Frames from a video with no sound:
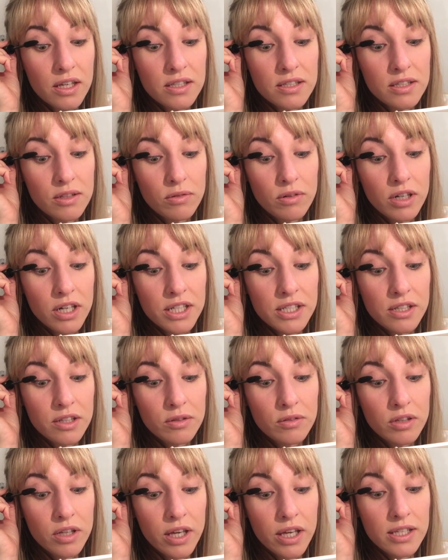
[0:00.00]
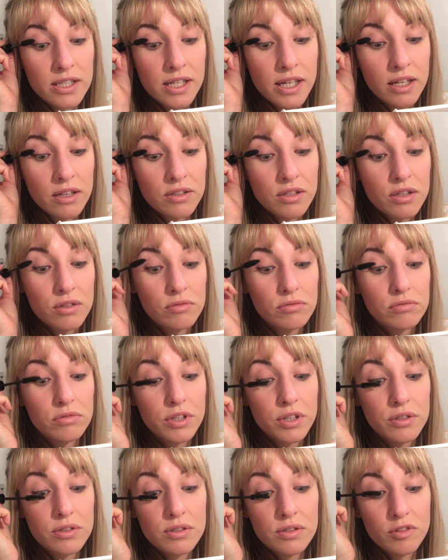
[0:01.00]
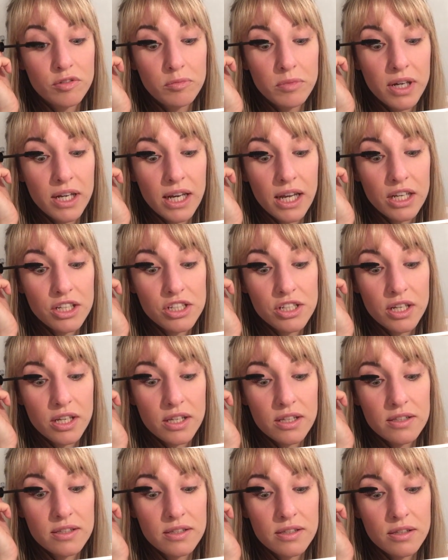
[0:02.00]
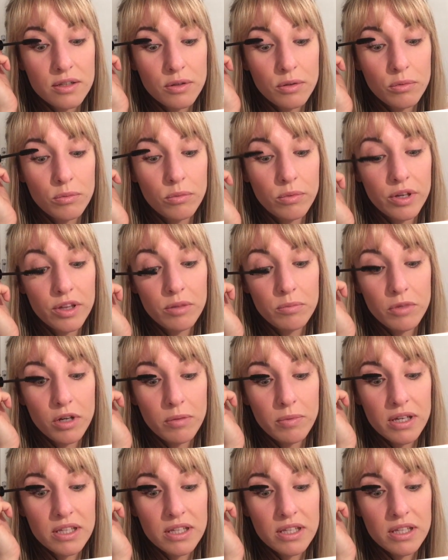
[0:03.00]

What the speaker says: So I don't get down to the roots of my lashes with my